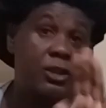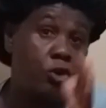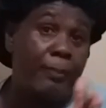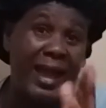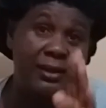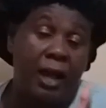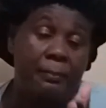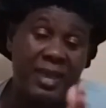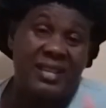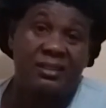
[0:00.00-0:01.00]
then you might
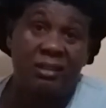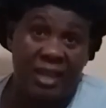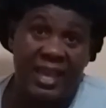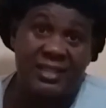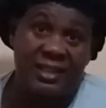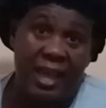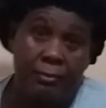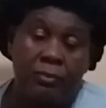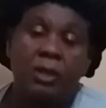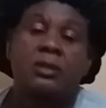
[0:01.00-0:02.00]
not be as lucky as them.